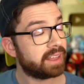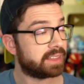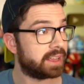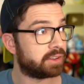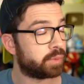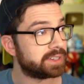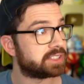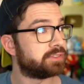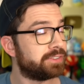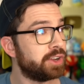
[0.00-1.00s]
lack of
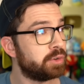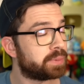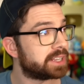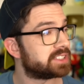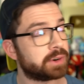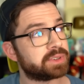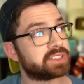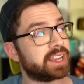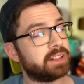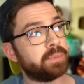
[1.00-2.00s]
wasted food, plus their
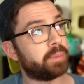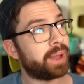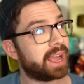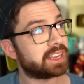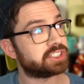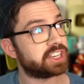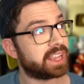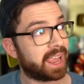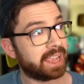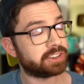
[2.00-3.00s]
recyclable
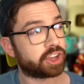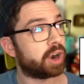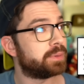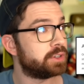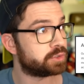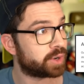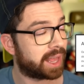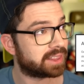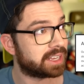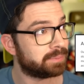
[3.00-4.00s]
packaging and carbon
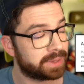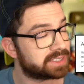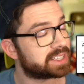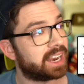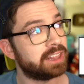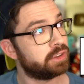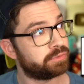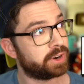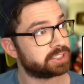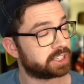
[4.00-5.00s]
neutrality, means that
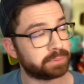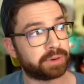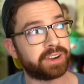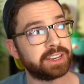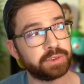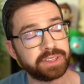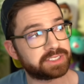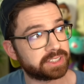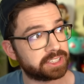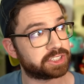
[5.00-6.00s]
HelloFresh can provide you these
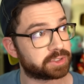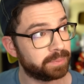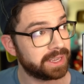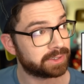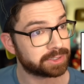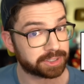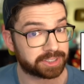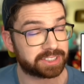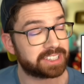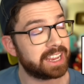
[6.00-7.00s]
delicious meals
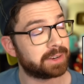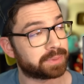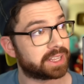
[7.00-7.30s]
sustainably.